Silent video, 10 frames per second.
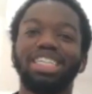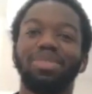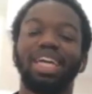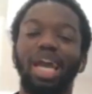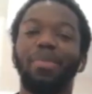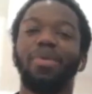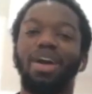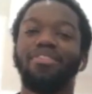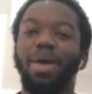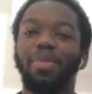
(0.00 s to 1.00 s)
As I became aware
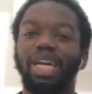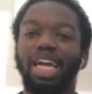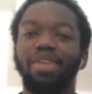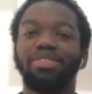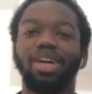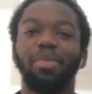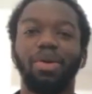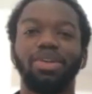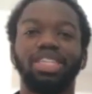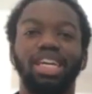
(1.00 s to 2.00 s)
of it, I became to
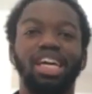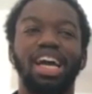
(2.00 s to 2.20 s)
approach it.